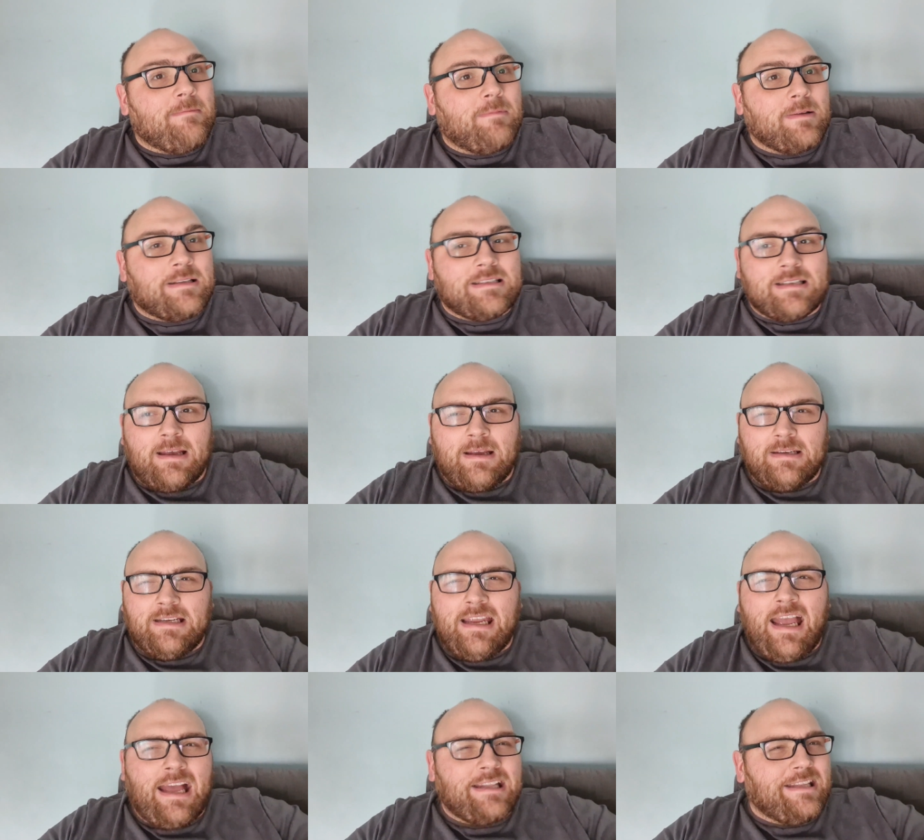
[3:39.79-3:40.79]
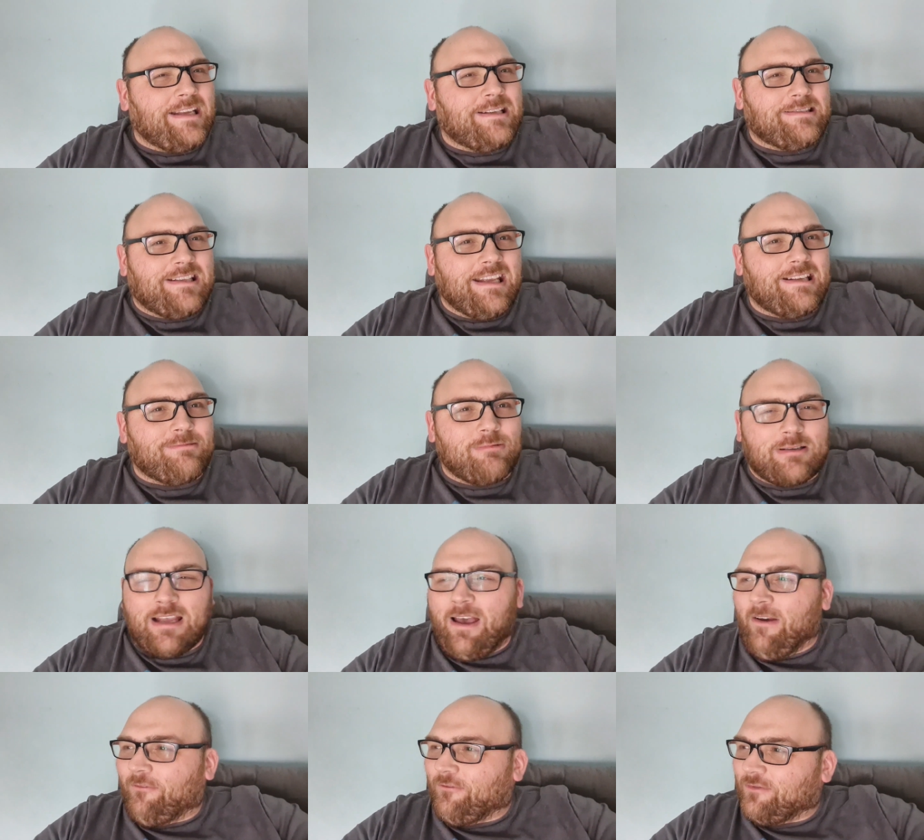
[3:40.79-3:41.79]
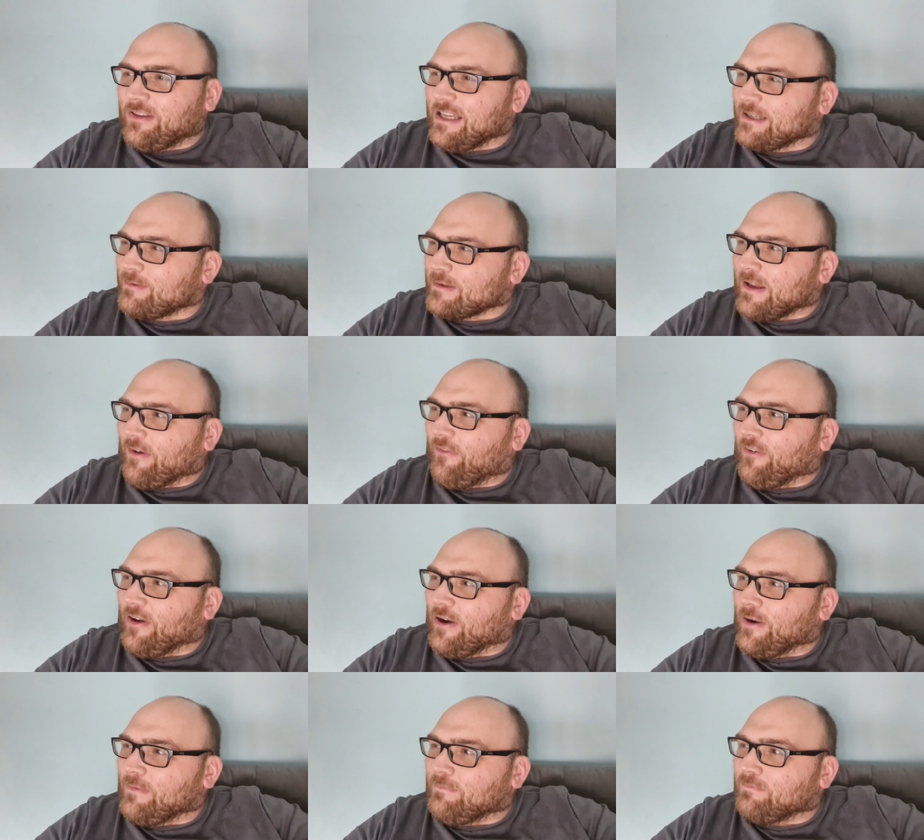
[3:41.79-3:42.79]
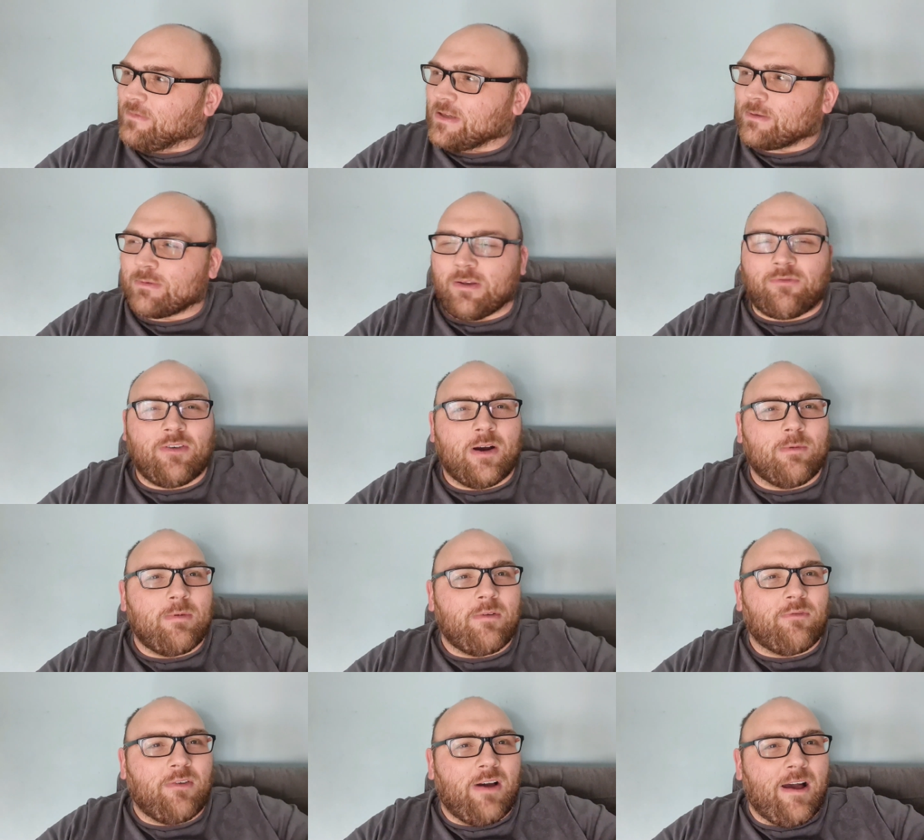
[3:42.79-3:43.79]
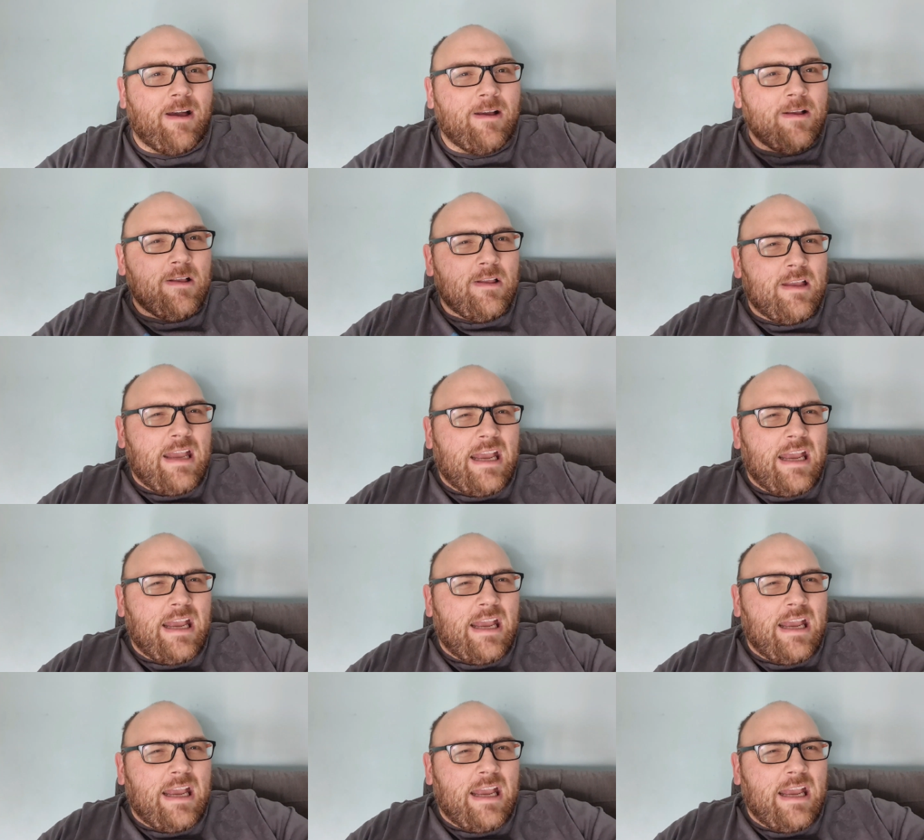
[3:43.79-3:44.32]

But uh, yeah, this this was a this was a film. This was a film with uh,